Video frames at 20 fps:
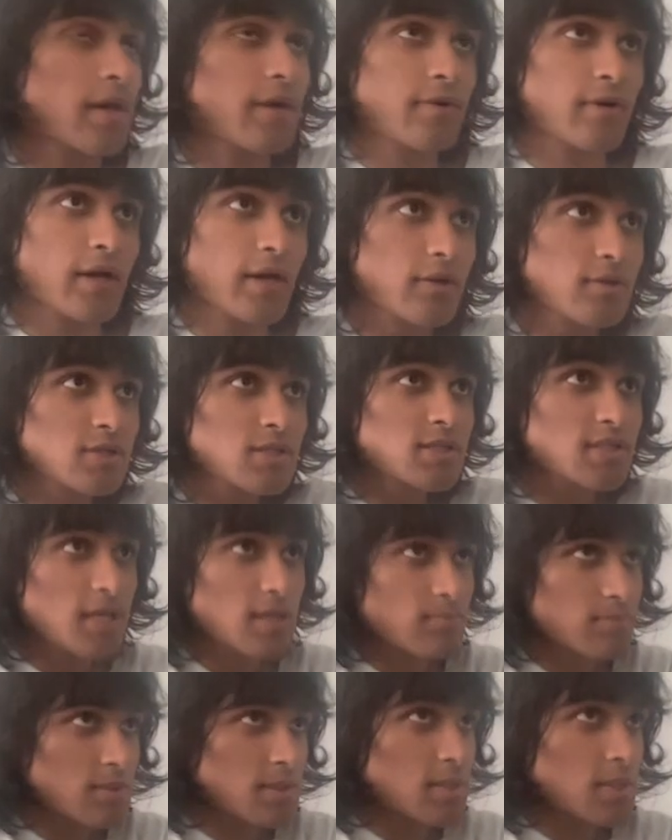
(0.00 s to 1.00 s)
Our else
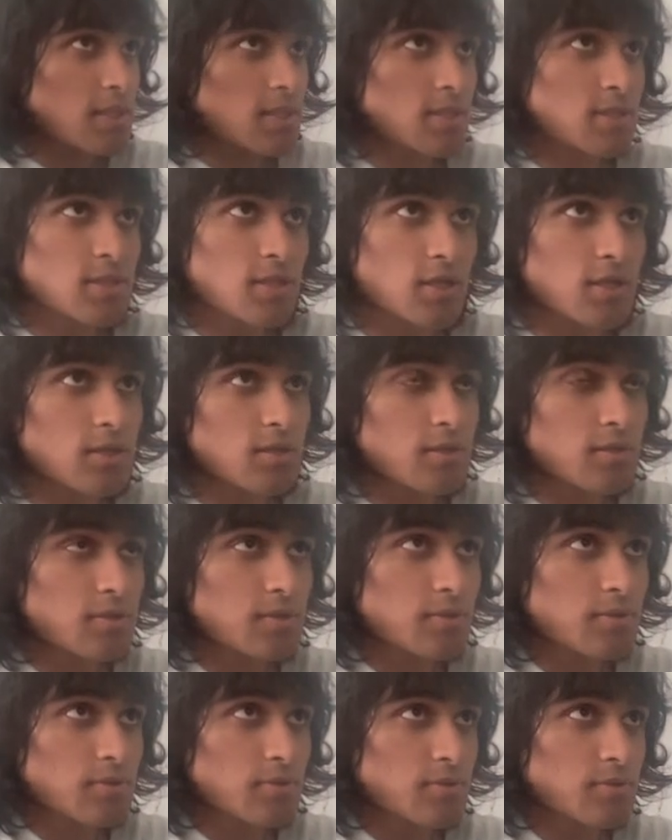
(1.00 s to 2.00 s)
statement is going to
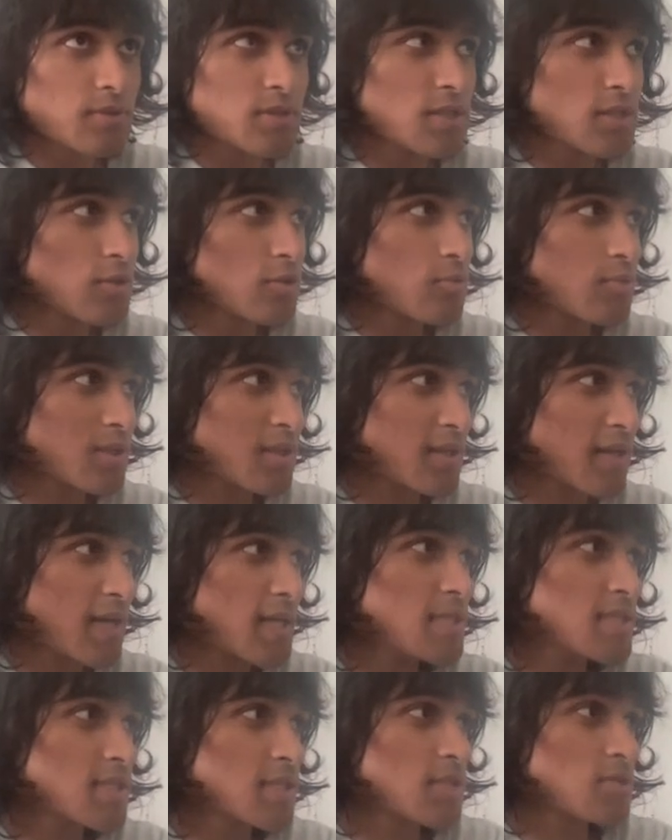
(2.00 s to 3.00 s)
deal with
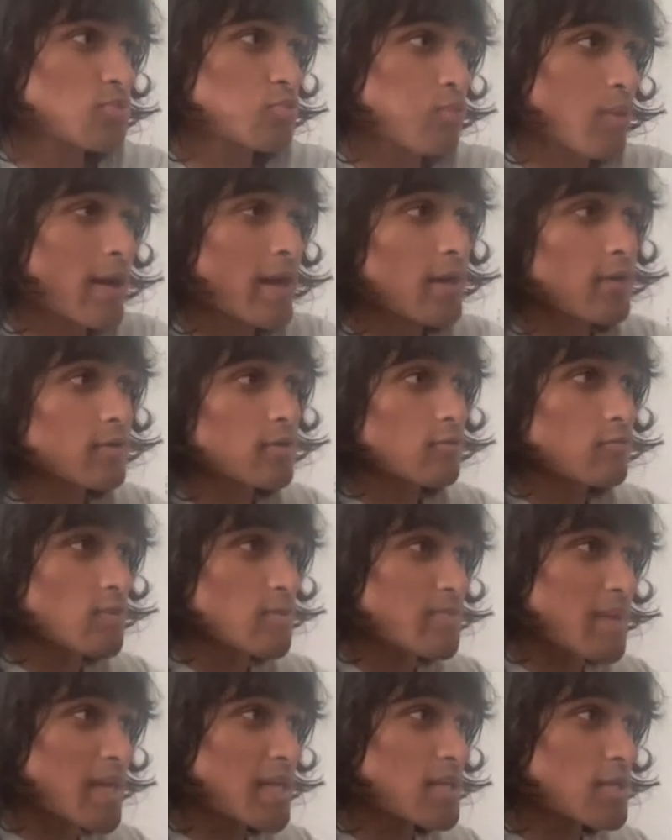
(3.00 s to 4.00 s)
cases where the
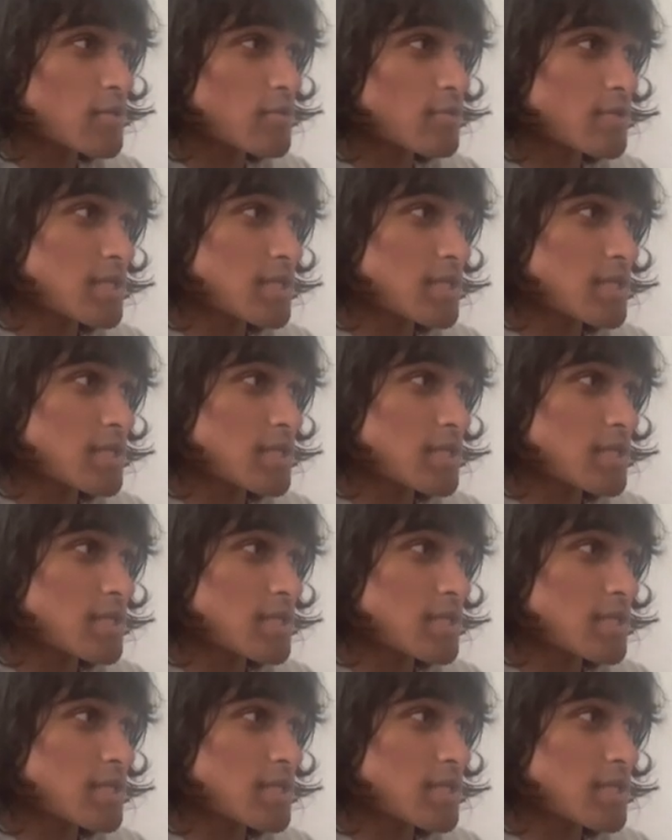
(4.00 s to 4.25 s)
remainder